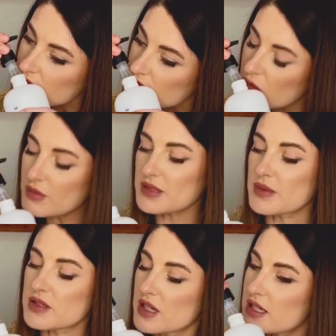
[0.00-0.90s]
Oh, that
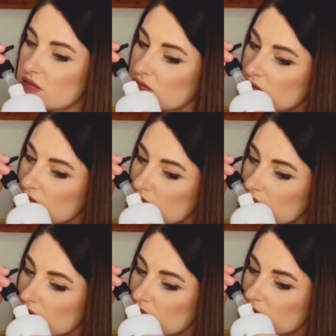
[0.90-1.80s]
smells nice.
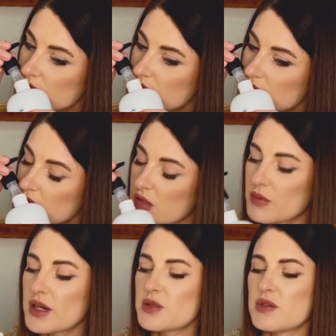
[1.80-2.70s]
It
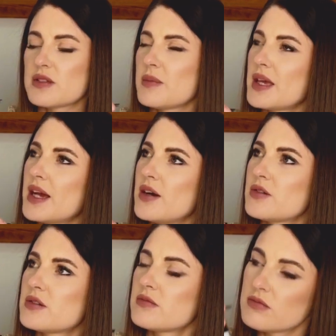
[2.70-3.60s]
reminds me of something
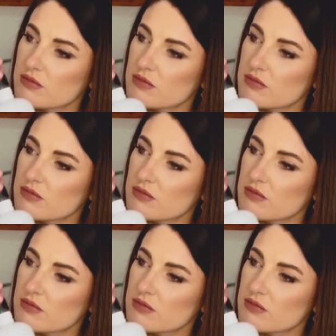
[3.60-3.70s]
else